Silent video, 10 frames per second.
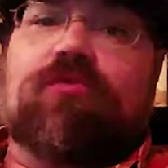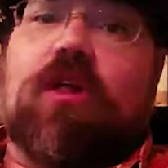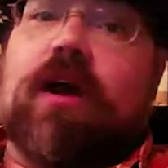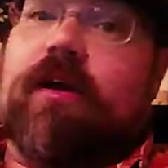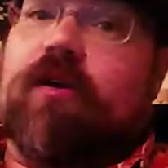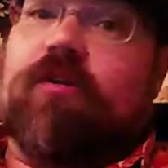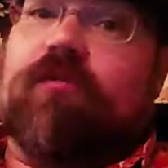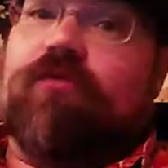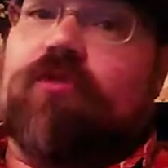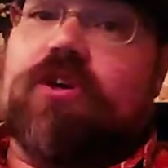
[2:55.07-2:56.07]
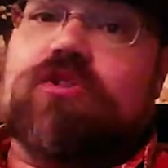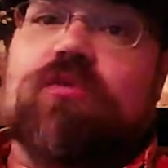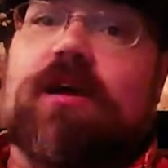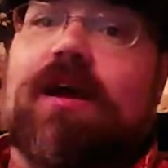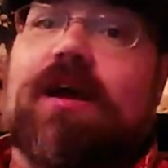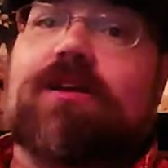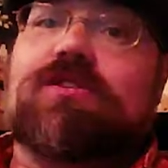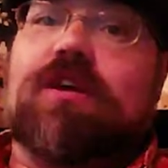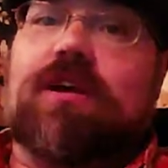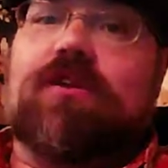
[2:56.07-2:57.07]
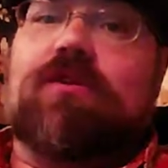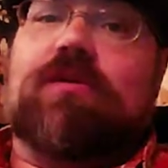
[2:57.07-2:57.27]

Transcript: flyer for this one, and I decided,